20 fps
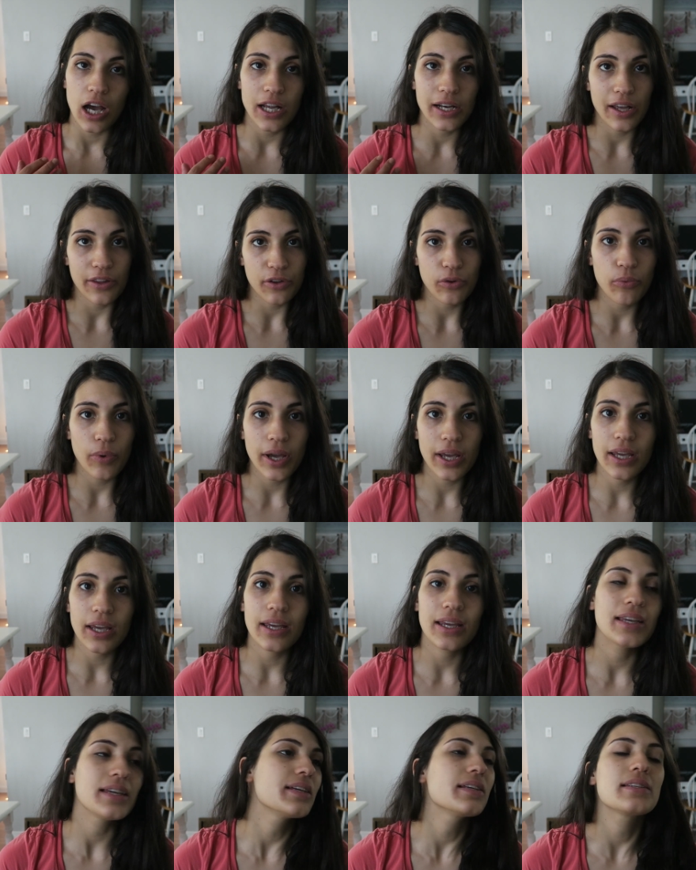Another way
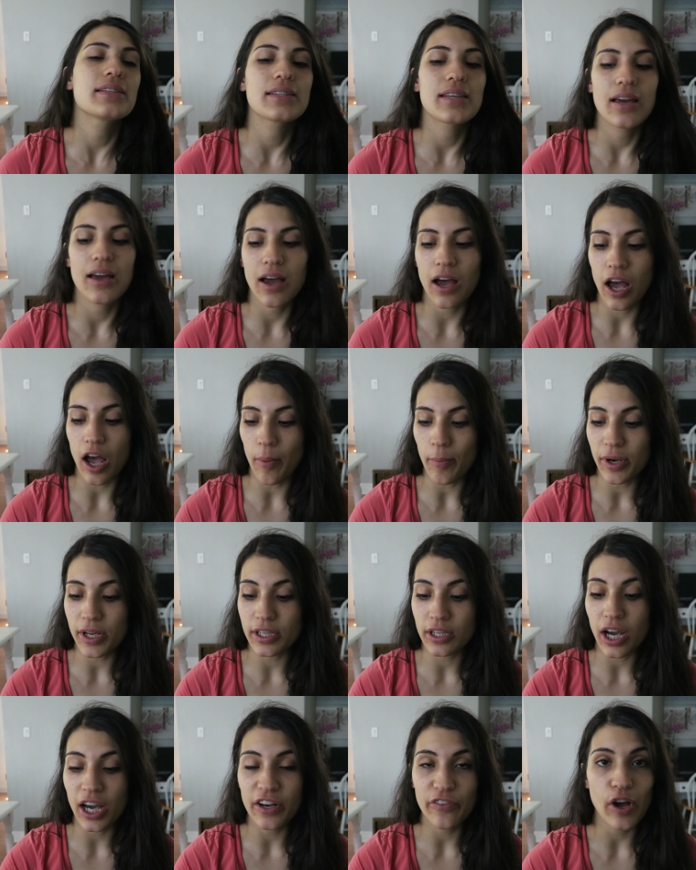is, um, and
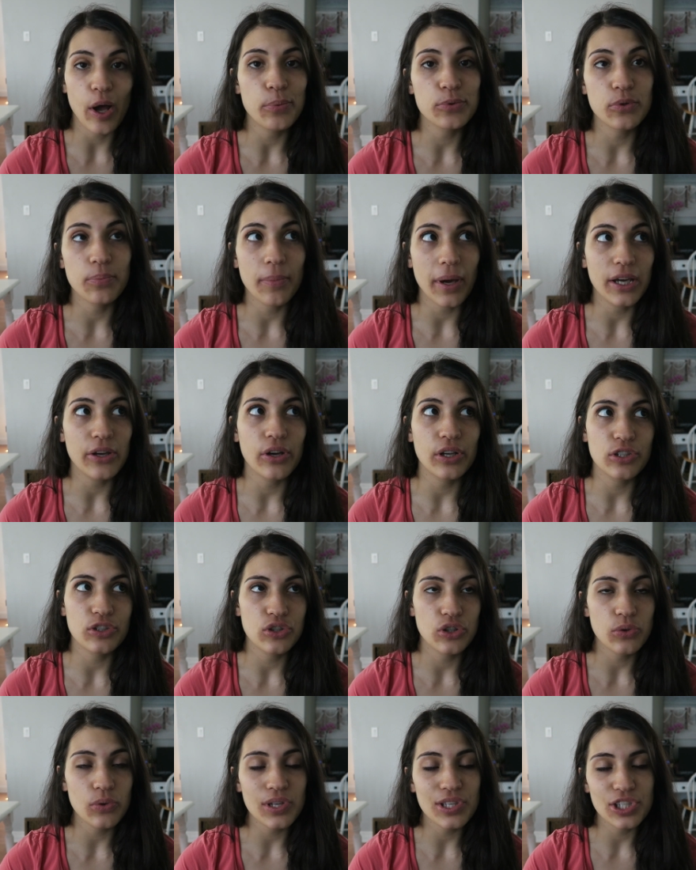it kind of helps with migraines too,